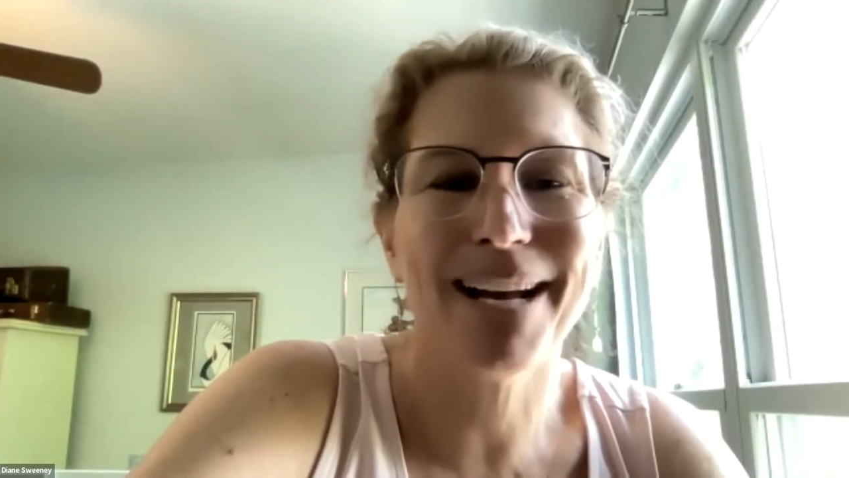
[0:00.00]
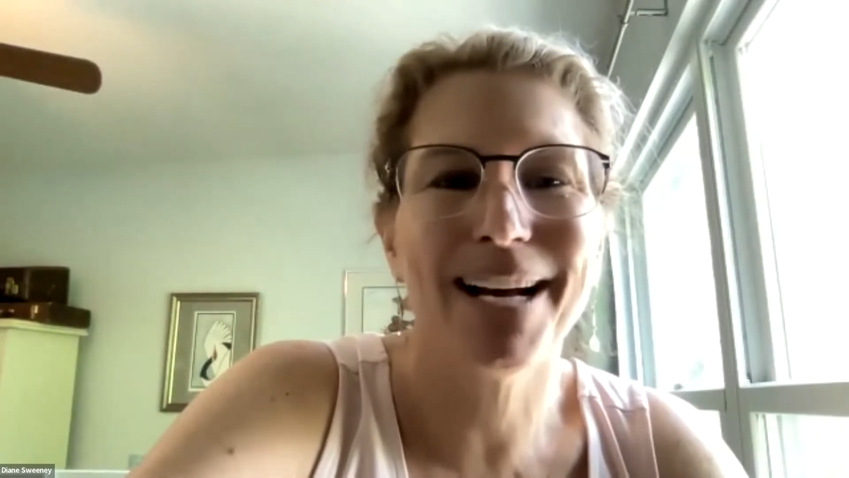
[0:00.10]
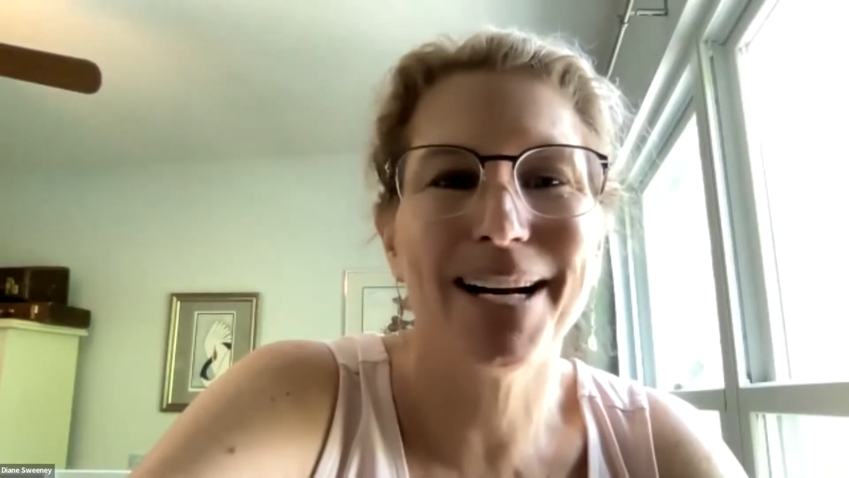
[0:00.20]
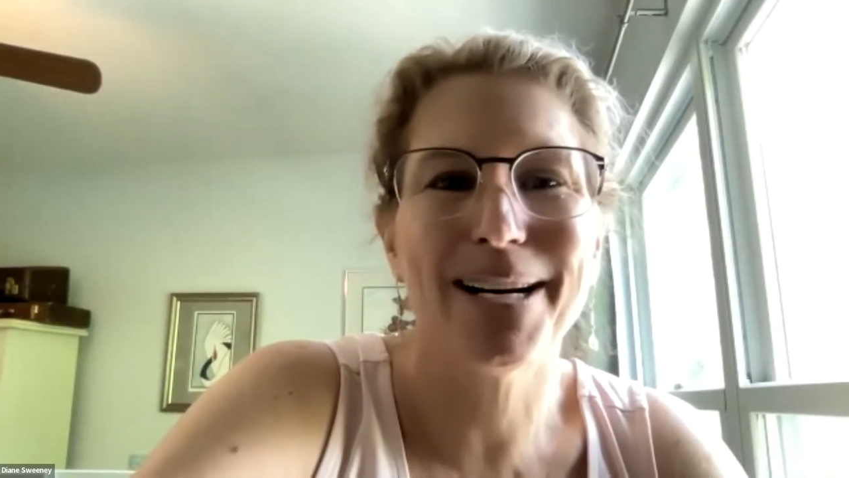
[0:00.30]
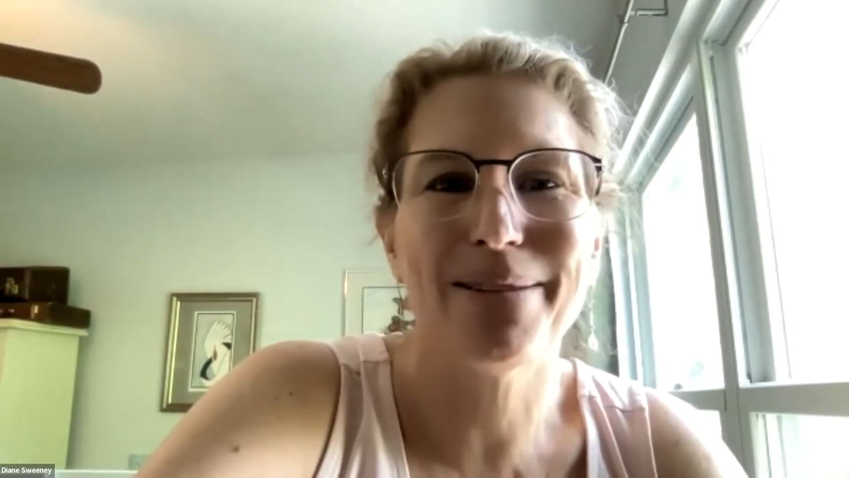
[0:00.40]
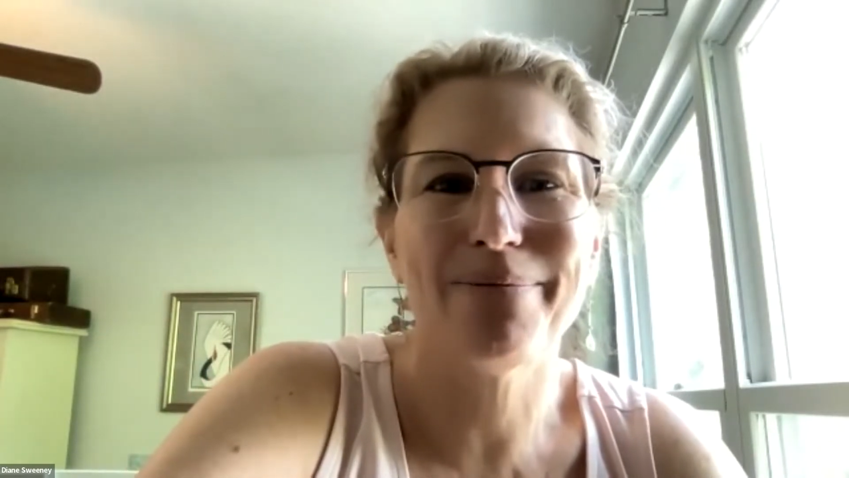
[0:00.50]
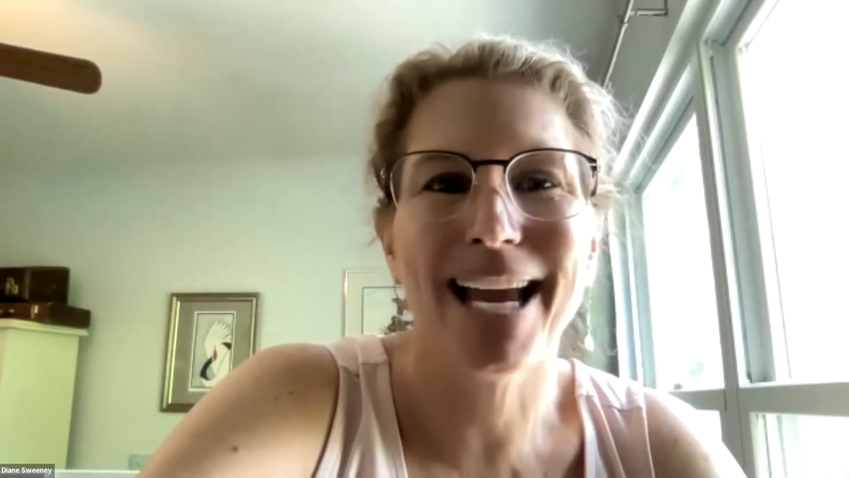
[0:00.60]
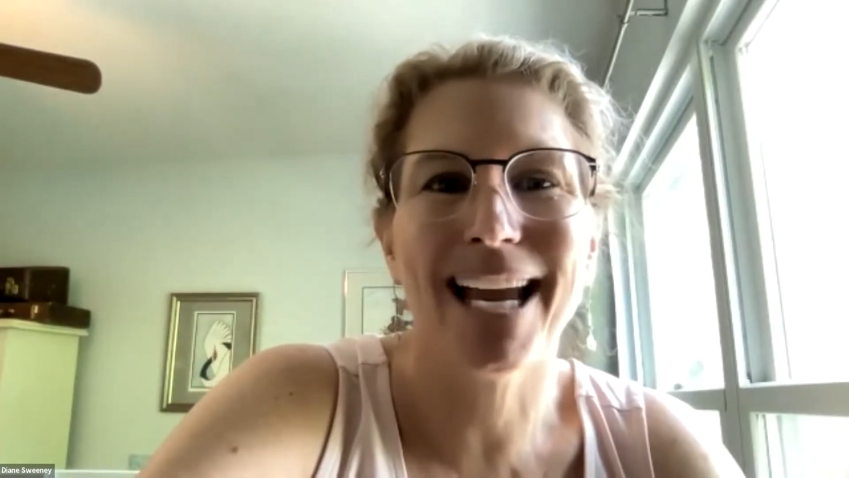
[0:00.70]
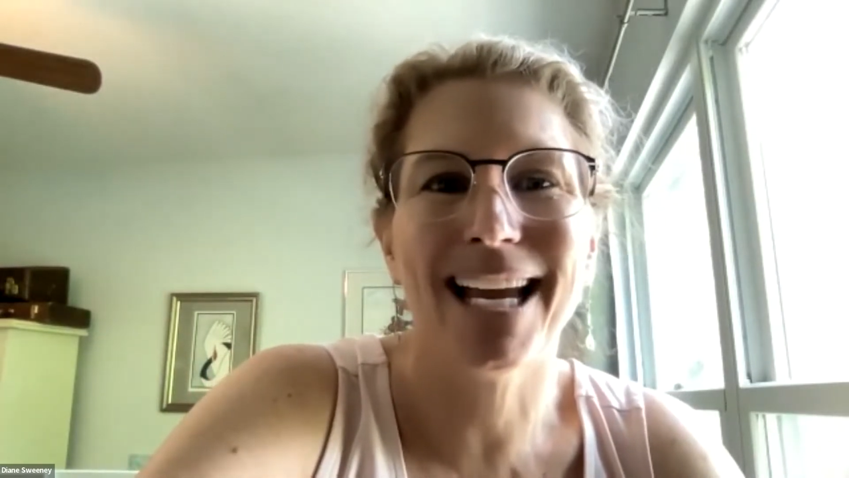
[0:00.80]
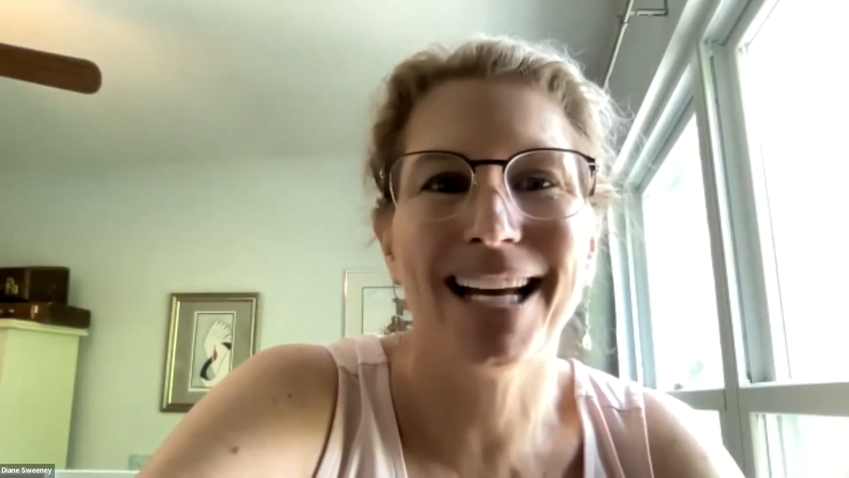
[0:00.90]
and
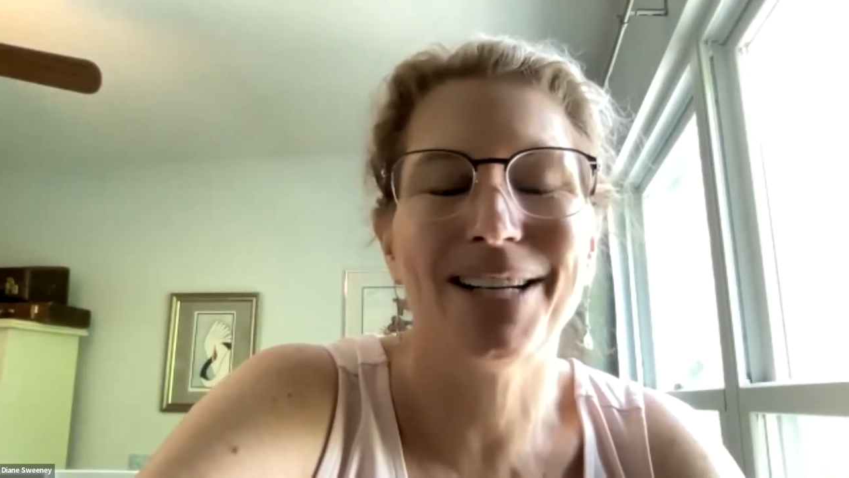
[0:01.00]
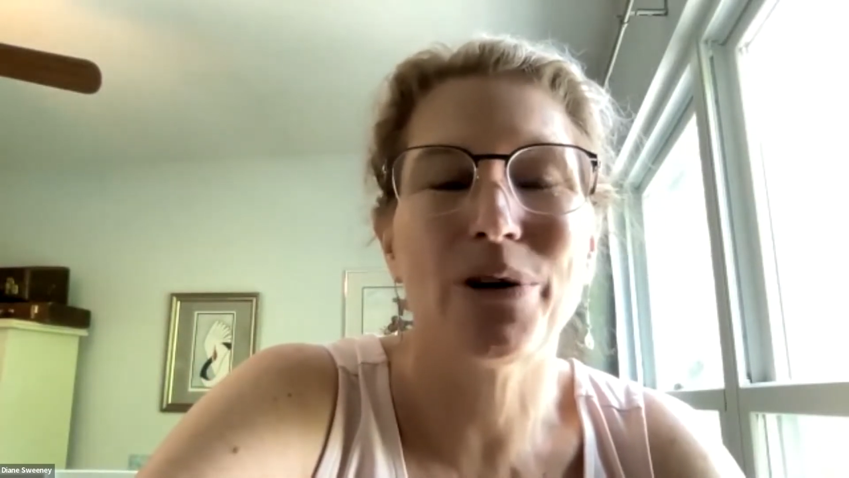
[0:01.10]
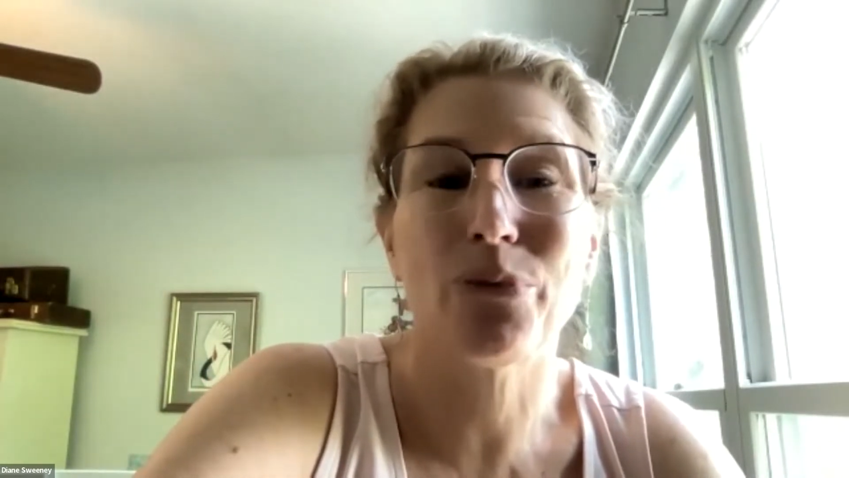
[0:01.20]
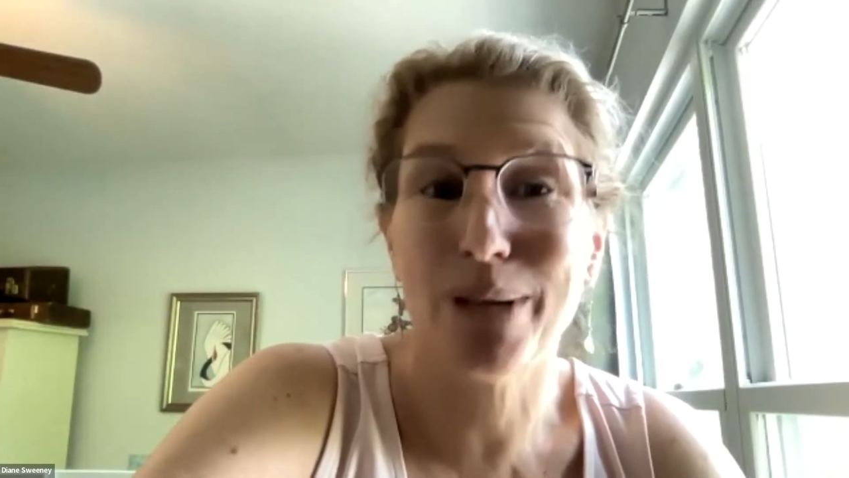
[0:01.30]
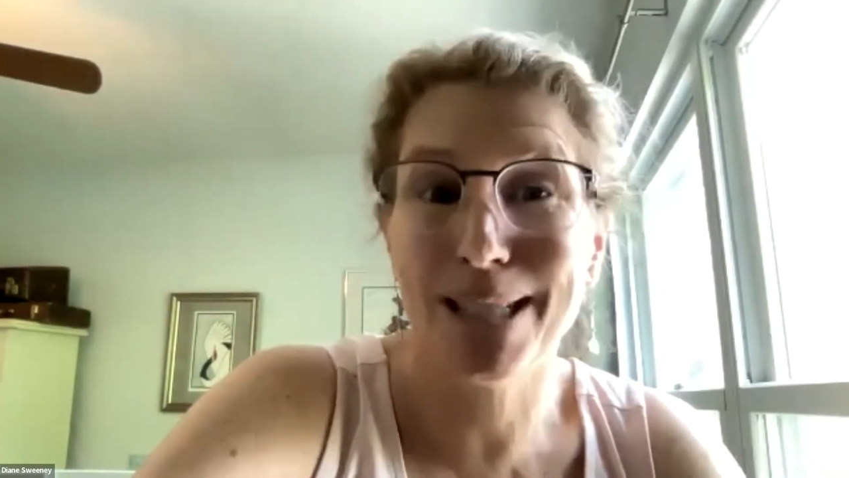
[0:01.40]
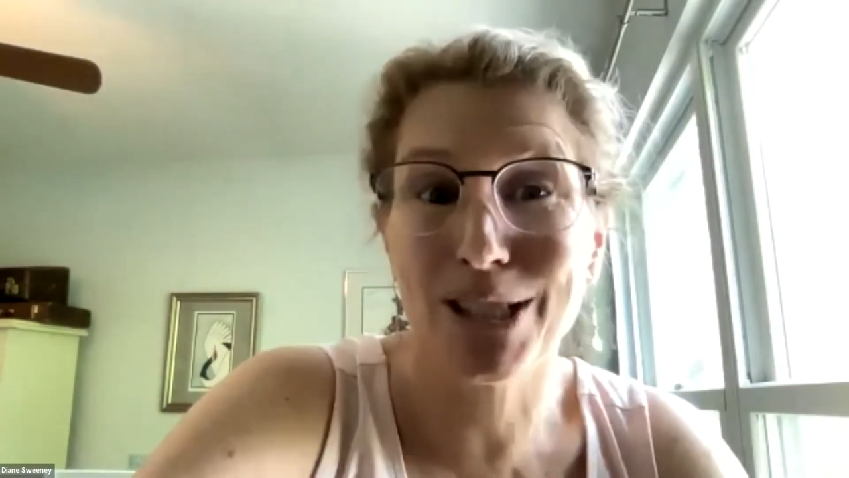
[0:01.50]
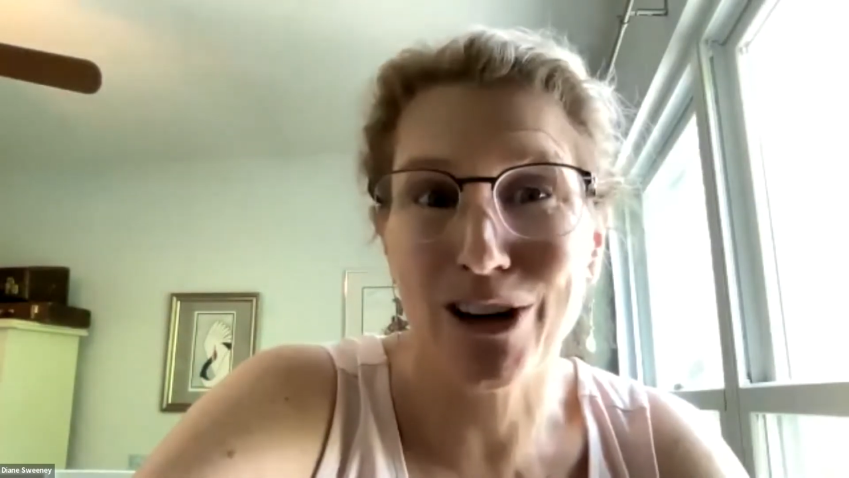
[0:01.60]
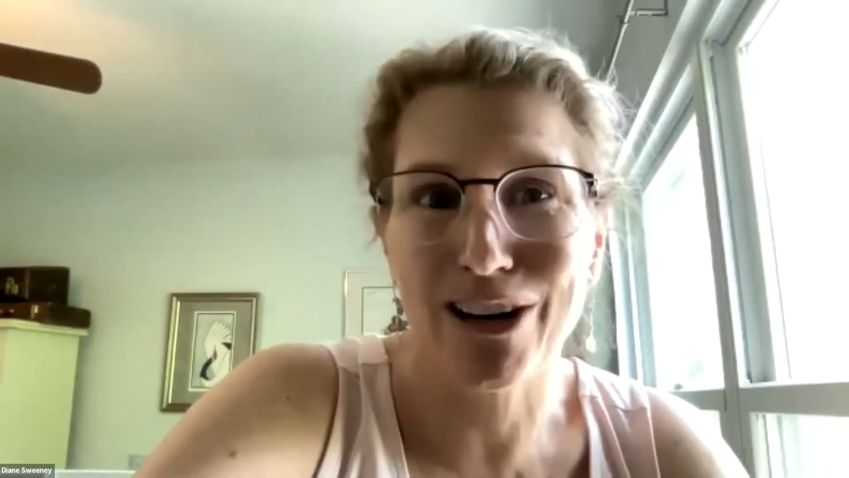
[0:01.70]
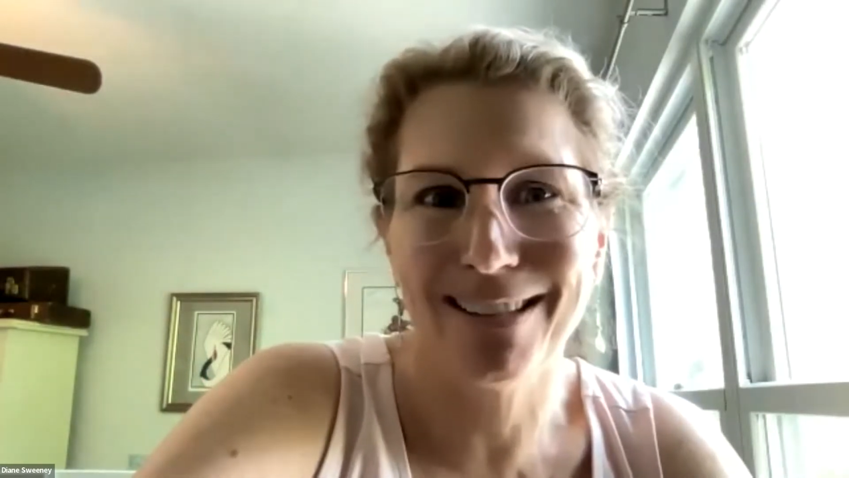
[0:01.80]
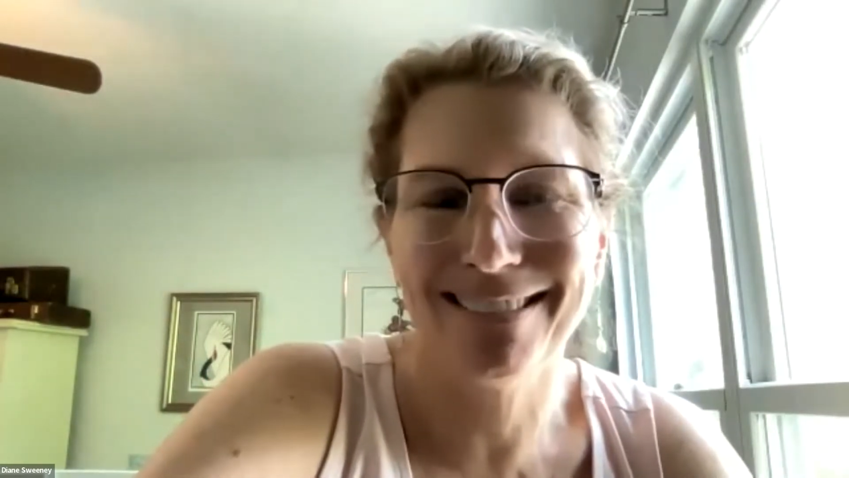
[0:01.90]
a
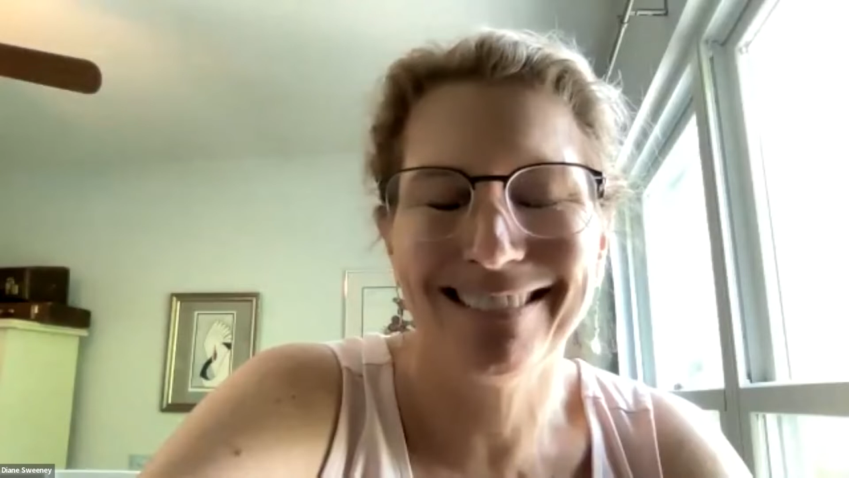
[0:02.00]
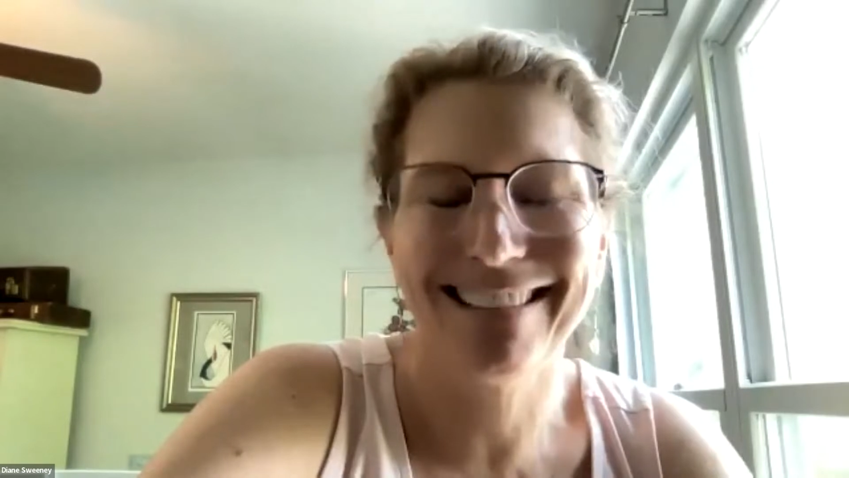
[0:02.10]
restart.